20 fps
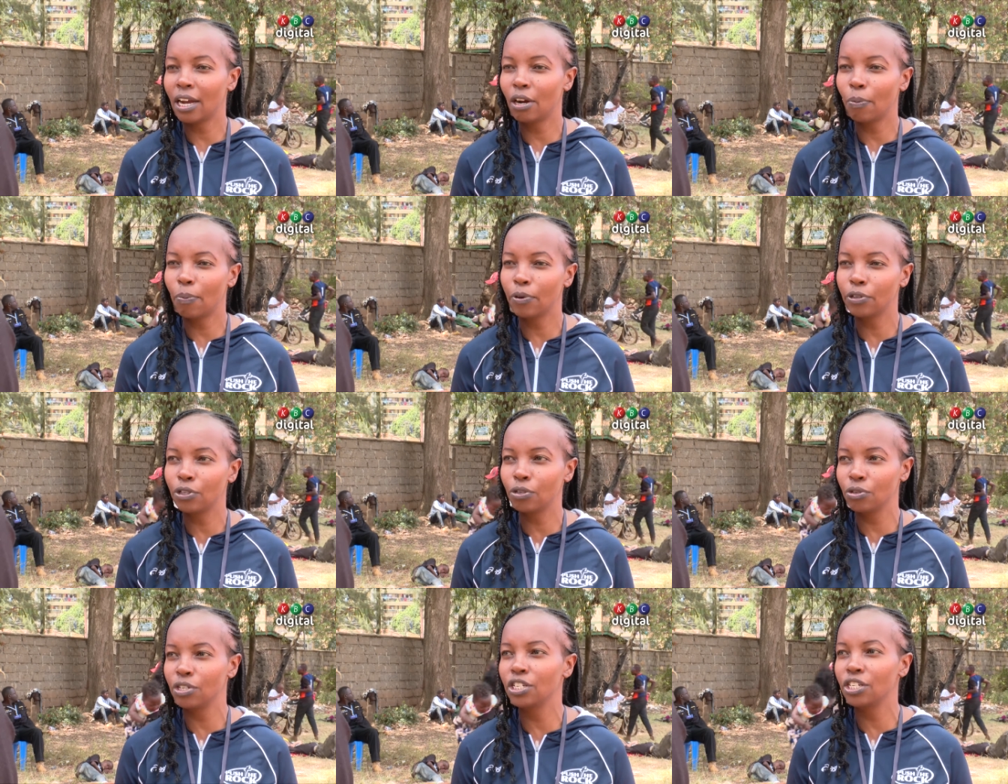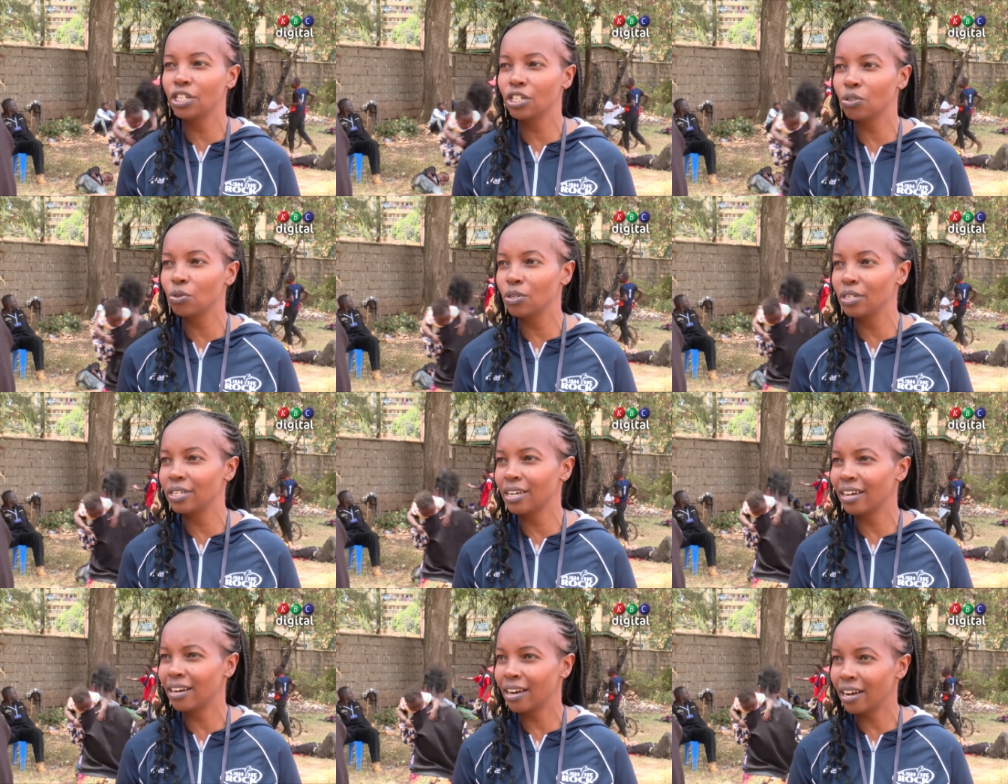an opportunity to
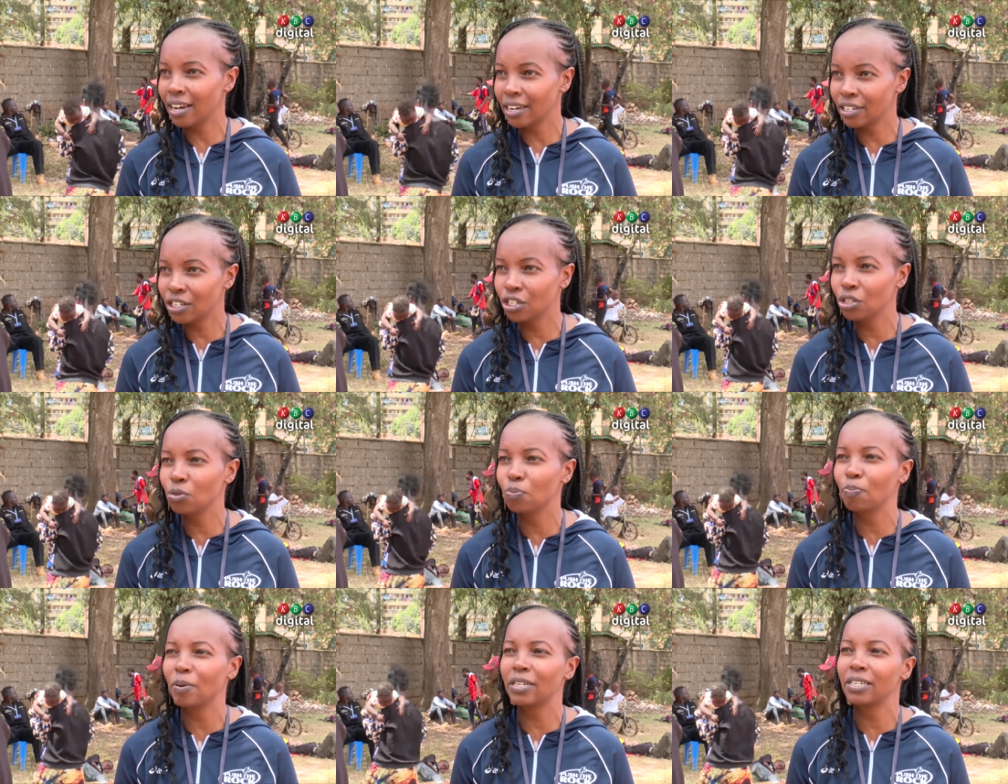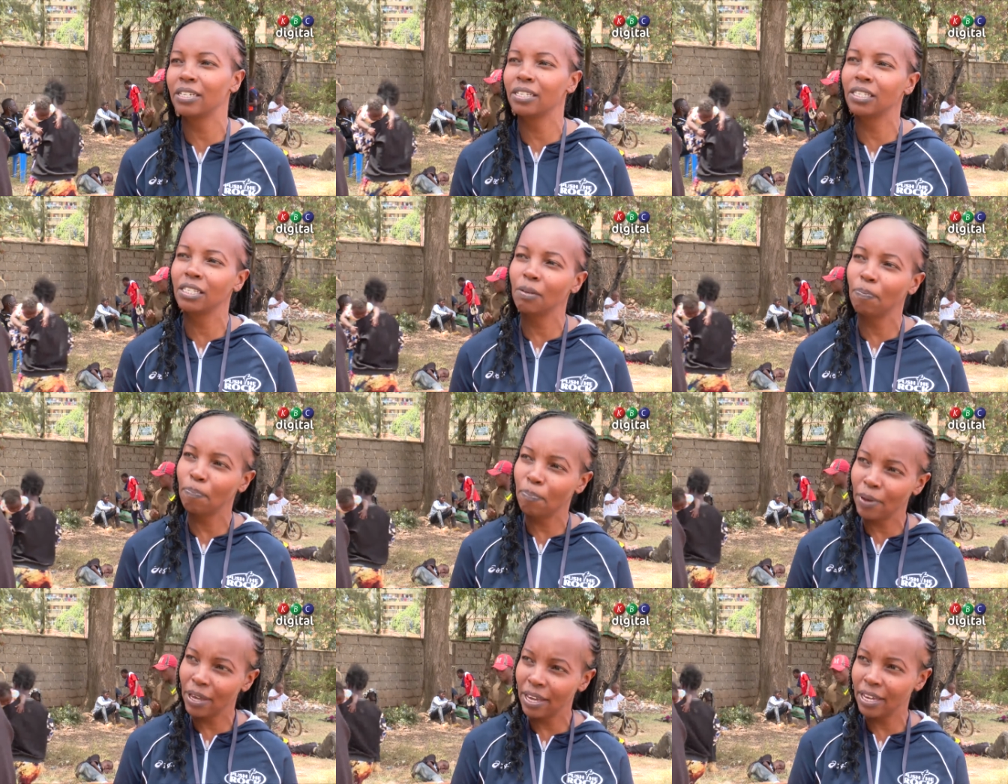interact, to
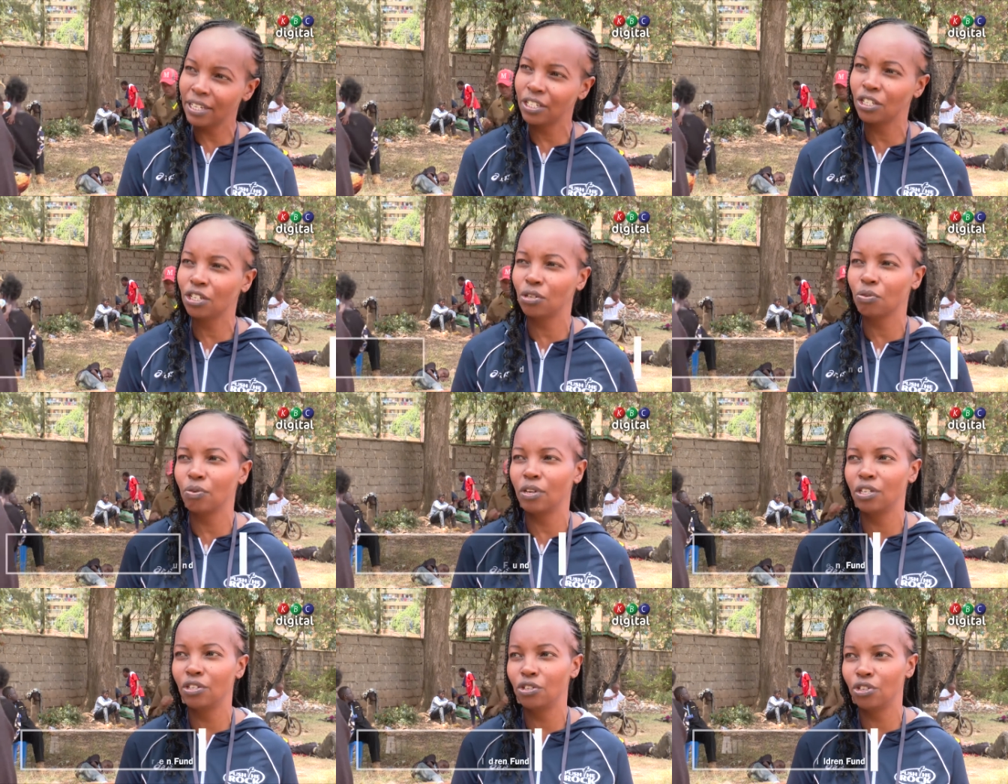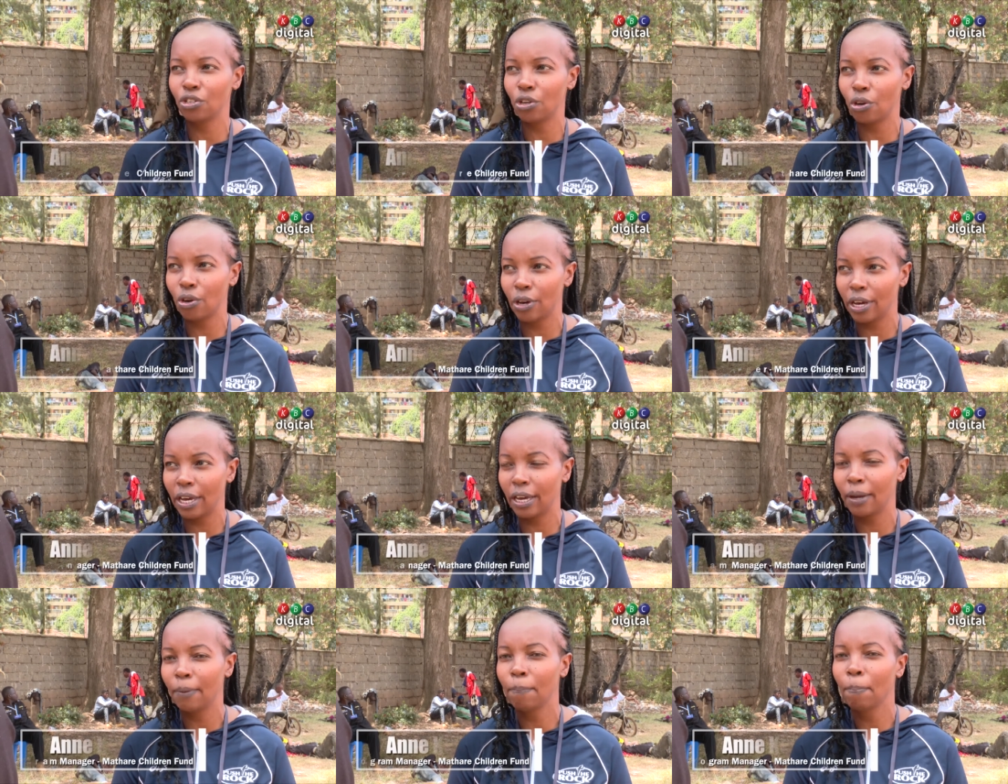participate, to
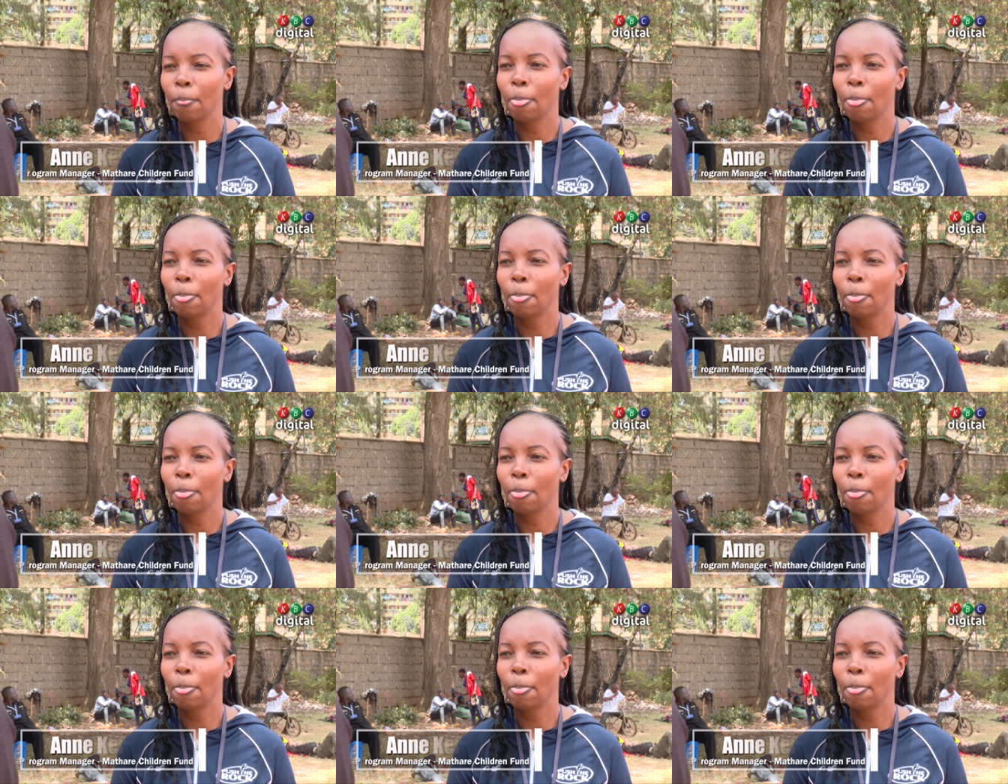enjoy.